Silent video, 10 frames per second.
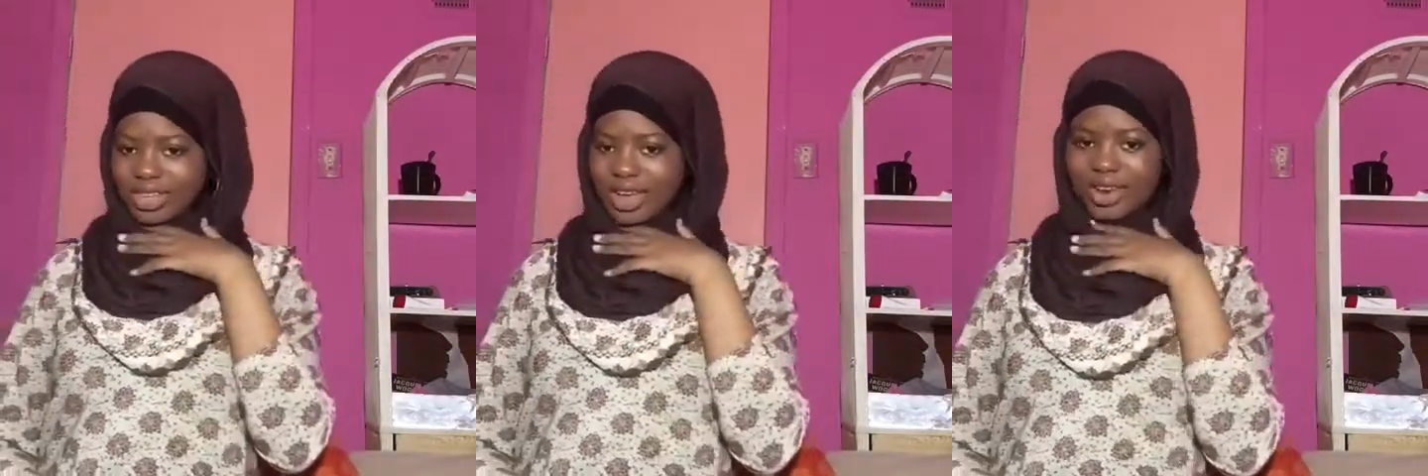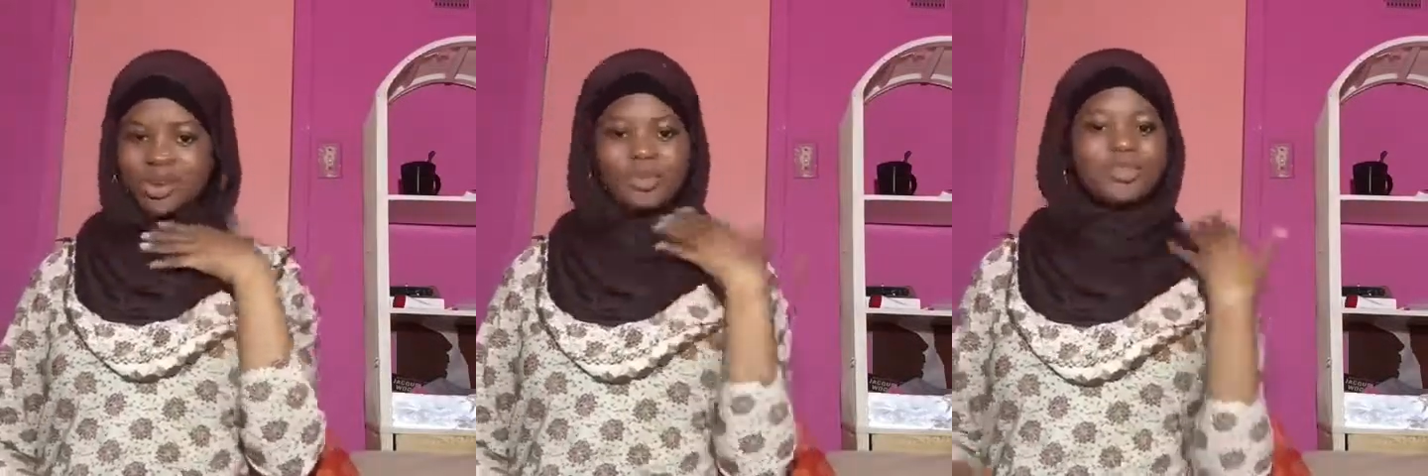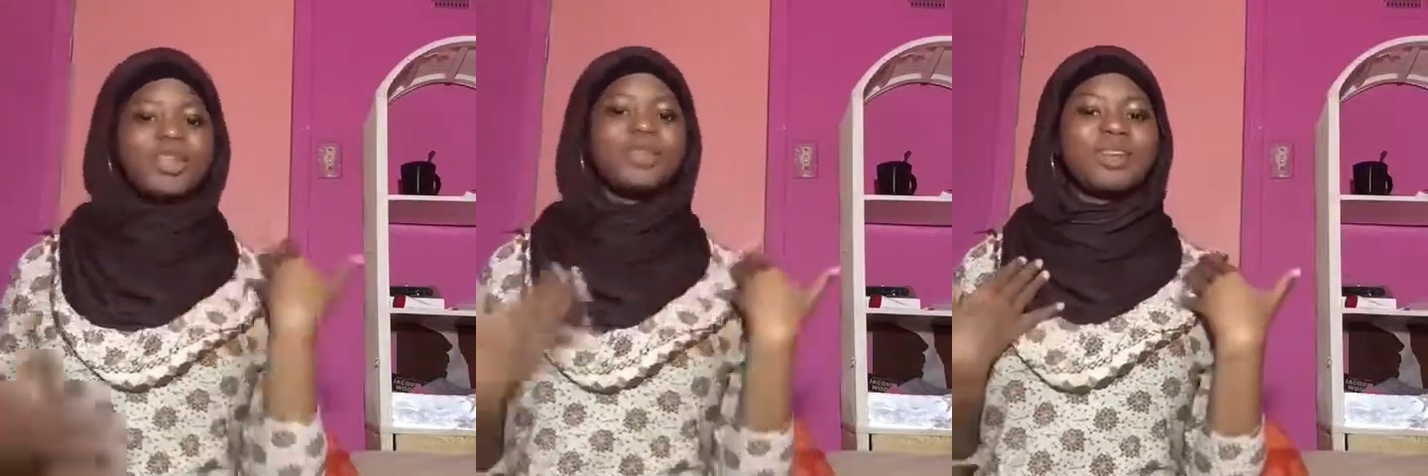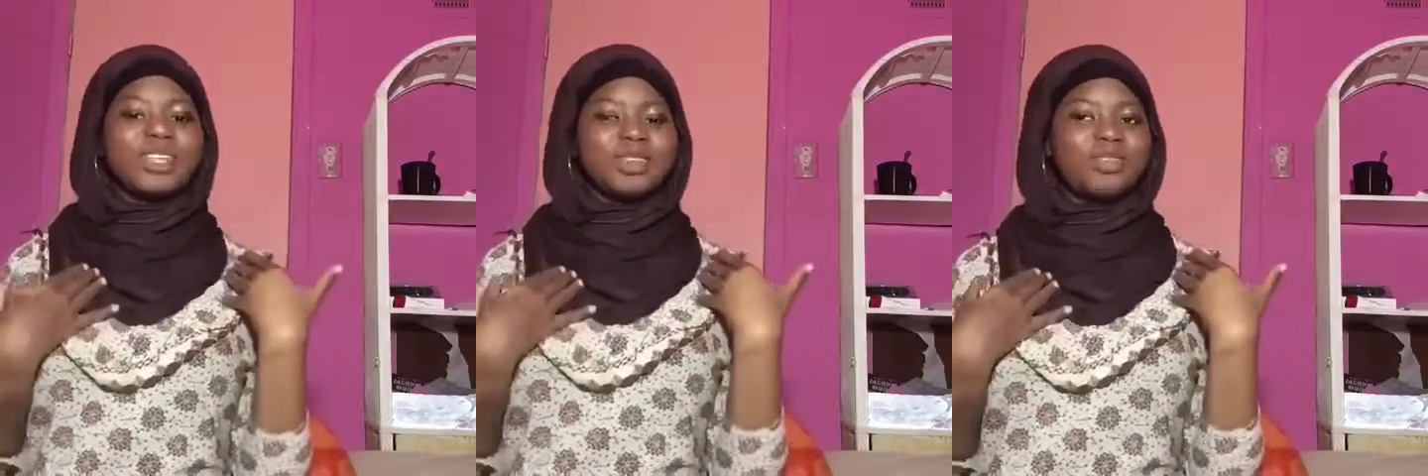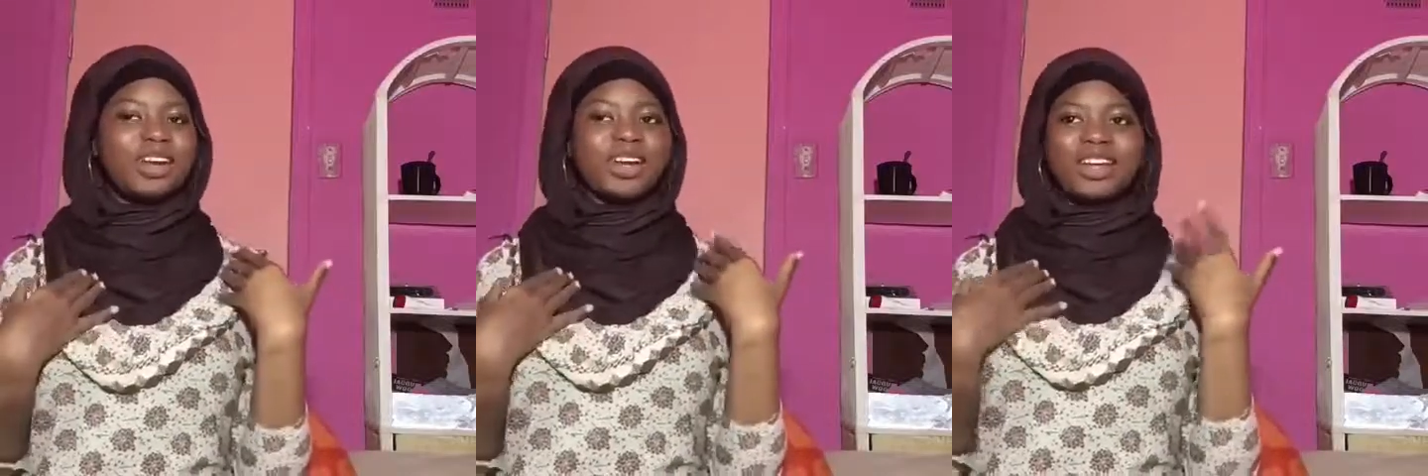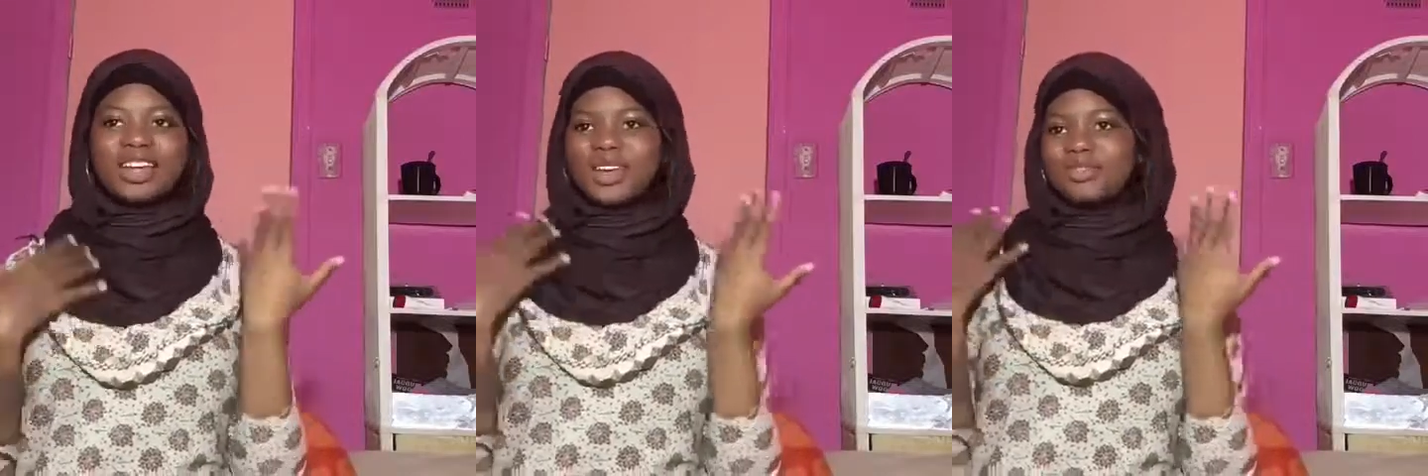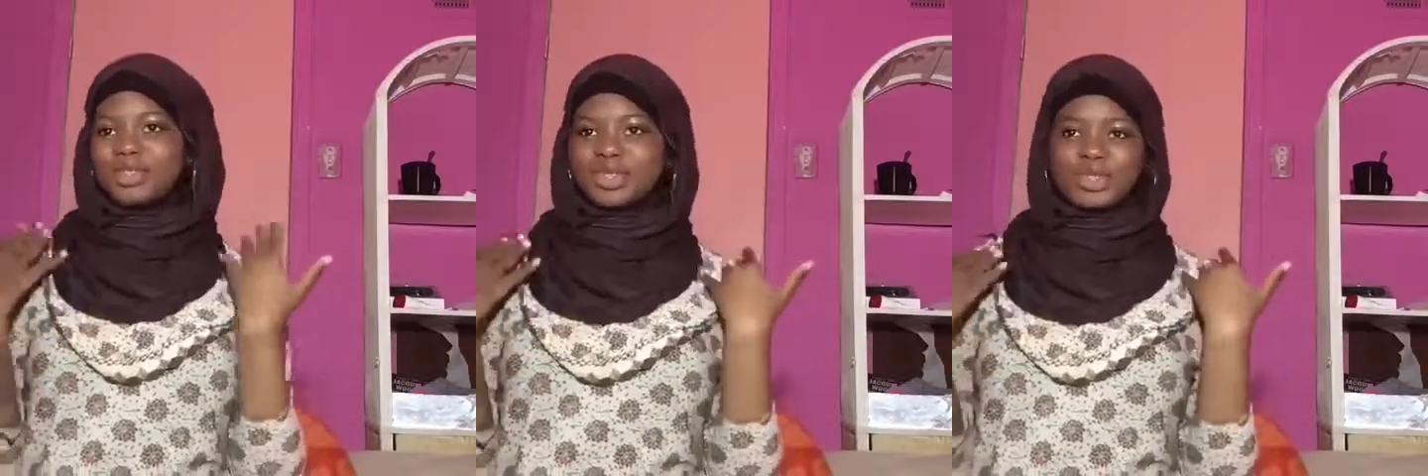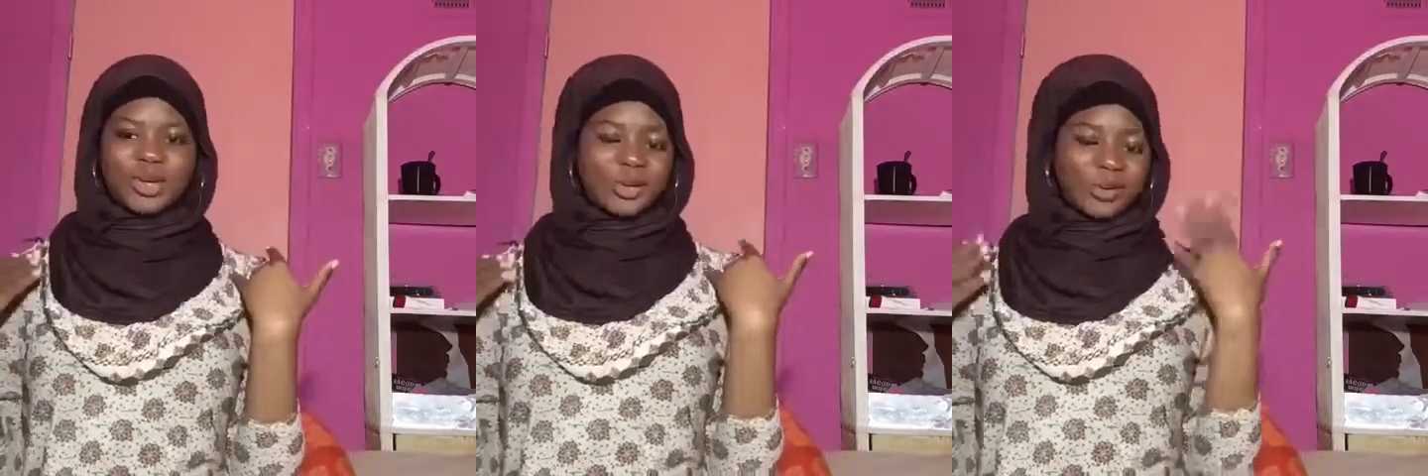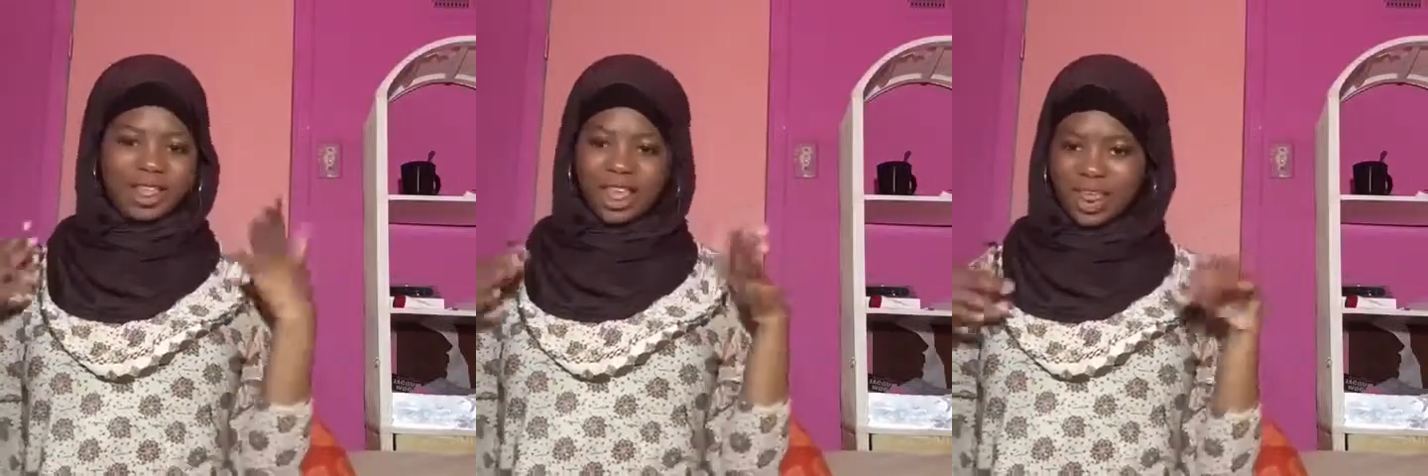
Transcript: I know I'm feeling myself right now, like I feel so.